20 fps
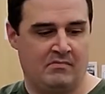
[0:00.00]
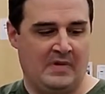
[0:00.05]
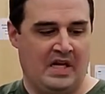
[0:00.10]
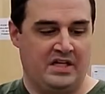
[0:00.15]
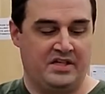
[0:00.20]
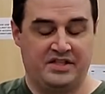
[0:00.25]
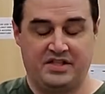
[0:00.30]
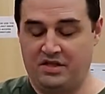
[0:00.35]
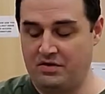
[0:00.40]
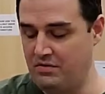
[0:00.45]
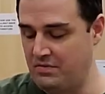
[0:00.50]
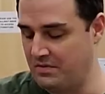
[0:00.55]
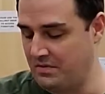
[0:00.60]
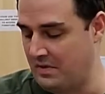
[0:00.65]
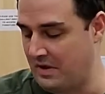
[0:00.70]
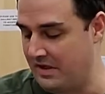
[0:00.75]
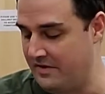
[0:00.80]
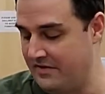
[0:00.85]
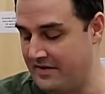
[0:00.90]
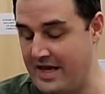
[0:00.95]
So
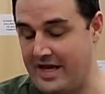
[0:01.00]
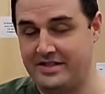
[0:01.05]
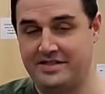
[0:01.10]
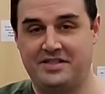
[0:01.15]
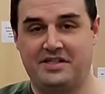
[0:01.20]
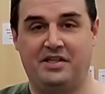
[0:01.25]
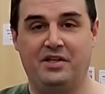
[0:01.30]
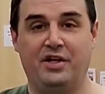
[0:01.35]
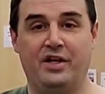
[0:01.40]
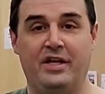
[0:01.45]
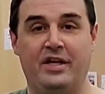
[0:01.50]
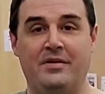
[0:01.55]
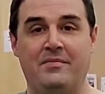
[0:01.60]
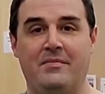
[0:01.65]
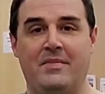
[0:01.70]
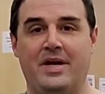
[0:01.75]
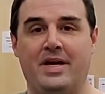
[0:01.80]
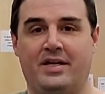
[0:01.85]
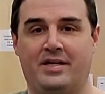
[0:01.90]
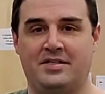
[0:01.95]
while that's good and
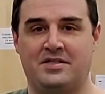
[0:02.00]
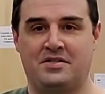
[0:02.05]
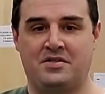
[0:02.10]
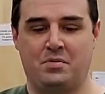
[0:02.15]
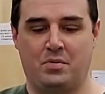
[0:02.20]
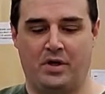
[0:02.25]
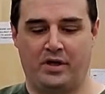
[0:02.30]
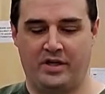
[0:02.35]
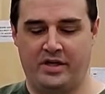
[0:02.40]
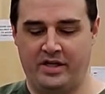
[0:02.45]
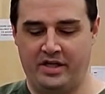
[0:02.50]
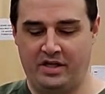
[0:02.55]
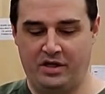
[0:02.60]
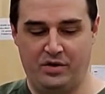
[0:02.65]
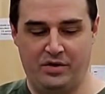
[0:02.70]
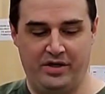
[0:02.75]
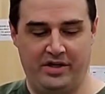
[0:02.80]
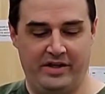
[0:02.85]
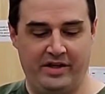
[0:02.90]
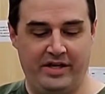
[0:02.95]
mixed, we're going to go
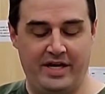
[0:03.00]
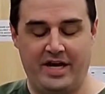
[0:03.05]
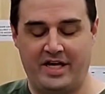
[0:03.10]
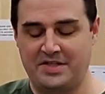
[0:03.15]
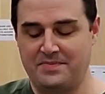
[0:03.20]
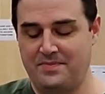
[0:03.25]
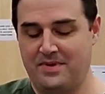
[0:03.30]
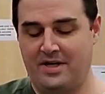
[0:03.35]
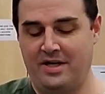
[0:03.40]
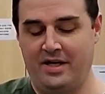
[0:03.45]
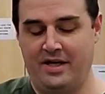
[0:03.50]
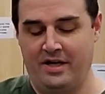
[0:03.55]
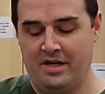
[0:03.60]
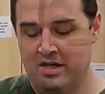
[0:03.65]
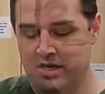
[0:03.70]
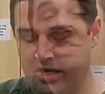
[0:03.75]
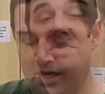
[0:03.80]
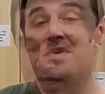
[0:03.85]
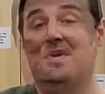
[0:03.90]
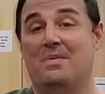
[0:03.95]
to the next part.
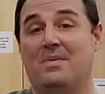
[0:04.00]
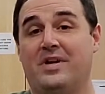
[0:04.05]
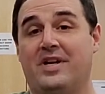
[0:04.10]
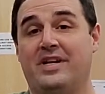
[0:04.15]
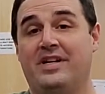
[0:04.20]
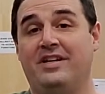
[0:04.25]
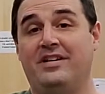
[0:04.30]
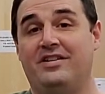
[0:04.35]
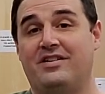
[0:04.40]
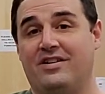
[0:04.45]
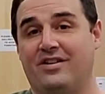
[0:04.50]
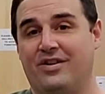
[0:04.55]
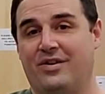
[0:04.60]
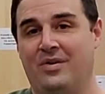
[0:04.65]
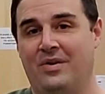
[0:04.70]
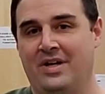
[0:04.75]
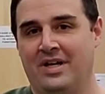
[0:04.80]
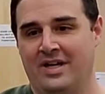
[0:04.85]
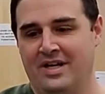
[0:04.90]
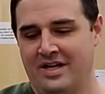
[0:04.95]
Next, what we're going to
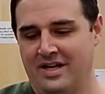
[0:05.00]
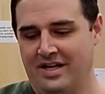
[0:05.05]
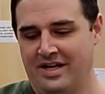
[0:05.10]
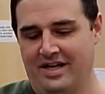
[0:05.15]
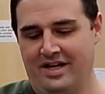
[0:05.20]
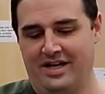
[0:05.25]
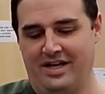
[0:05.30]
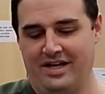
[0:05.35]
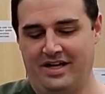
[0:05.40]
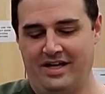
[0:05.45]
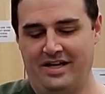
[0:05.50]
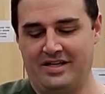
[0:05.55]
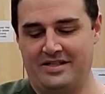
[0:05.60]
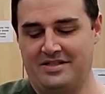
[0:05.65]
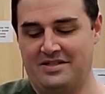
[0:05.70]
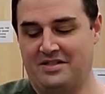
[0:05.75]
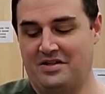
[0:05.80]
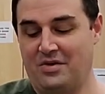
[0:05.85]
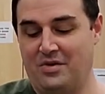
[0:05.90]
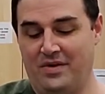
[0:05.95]
do is
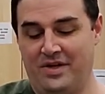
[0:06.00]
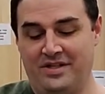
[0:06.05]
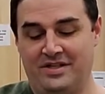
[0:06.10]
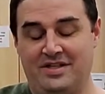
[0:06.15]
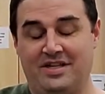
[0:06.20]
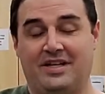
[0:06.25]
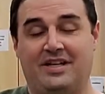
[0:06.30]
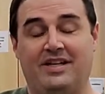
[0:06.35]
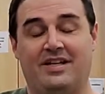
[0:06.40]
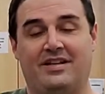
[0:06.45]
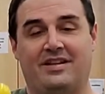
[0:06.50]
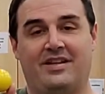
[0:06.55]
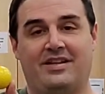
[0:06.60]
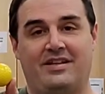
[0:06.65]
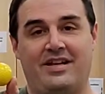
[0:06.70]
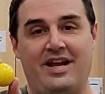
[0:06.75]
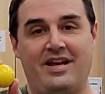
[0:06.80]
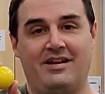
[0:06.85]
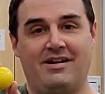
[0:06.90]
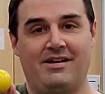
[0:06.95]
going to
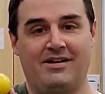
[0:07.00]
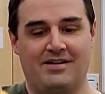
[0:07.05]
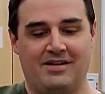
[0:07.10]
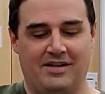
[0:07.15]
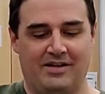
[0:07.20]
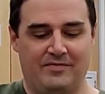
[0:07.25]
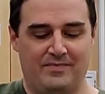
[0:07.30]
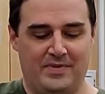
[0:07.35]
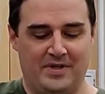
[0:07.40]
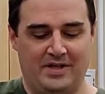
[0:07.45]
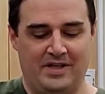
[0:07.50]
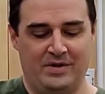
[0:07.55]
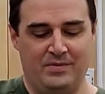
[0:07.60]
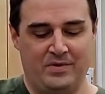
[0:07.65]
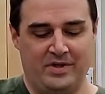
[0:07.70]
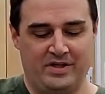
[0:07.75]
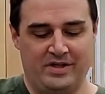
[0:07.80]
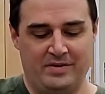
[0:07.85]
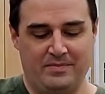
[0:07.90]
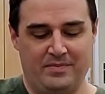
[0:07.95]
take our golf ball and we're
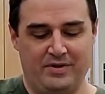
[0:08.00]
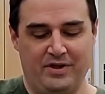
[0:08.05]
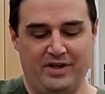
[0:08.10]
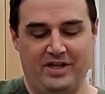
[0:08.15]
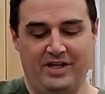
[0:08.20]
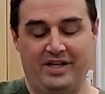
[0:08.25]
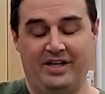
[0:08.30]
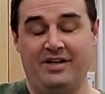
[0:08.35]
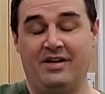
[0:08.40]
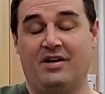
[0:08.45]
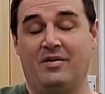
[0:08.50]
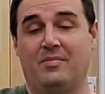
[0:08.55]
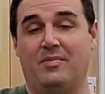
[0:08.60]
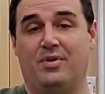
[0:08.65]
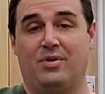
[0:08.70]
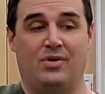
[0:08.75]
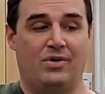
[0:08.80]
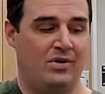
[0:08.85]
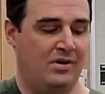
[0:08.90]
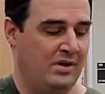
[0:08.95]
going to put it in our
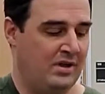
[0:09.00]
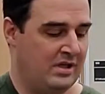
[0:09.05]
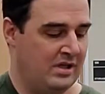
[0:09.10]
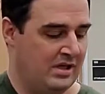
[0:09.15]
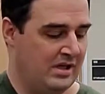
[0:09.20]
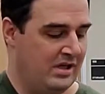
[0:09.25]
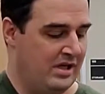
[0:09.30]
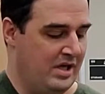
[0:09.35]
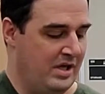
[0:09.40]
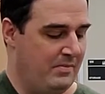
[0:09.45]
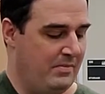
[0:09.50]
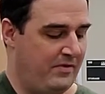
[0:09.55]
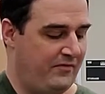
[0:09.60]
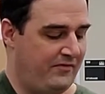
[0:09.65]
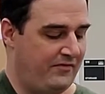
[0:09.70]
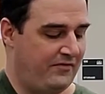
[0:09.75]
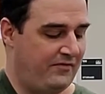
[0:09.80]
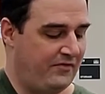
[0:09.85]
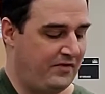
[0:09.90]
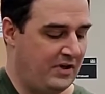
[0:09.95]
bowl. But
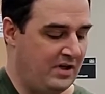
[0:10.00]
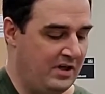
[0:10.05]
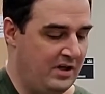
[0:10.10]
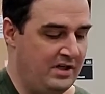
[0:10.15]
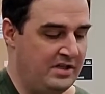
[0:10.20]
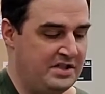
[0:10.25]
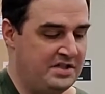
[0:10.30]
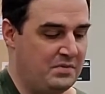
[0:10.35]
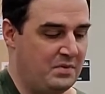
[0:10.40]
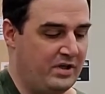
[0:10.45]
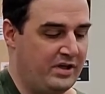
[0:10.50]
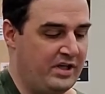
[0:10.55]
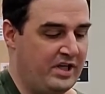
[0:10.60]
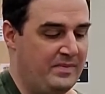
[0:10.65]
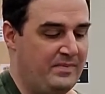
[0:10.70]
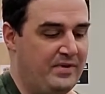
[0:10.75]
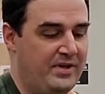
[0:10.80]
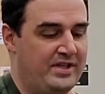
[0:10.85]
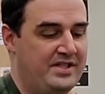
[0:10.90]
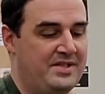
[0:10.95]
first, we're going to
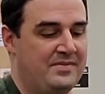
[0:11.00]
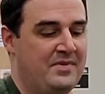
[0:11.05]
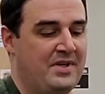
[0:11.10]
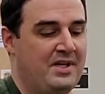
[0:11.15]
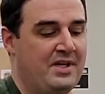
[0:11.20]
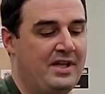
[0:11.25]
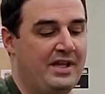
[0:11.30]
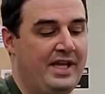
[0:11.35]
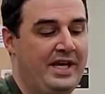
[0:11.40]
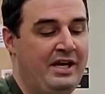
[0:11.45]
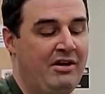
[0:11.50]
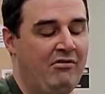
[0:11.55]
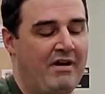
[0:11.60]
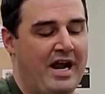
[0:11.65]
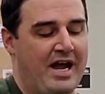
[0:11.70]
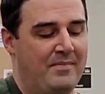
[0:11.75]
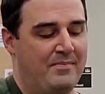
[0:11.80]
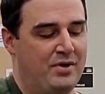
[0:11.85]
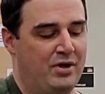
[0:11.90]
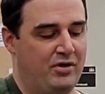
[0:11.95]
put some cling
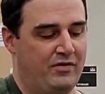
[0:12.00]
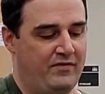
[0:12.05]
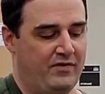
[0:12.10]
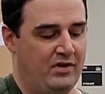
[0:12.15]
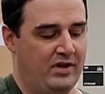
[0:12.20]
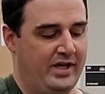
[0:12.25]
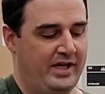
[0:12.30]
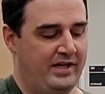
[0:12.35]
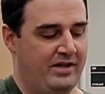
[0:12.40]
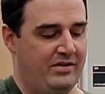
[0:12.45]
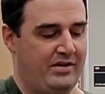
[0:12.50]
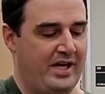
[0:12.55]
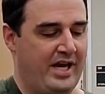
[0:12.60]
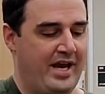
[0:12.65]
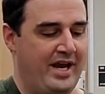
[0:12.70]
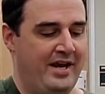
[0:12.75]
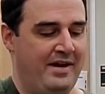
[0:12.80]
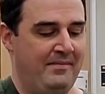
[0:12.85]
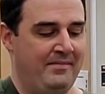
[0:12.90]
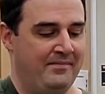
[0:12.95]
wrap over it,
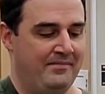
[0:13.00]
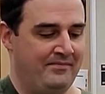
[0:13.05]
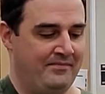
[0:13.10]
okay?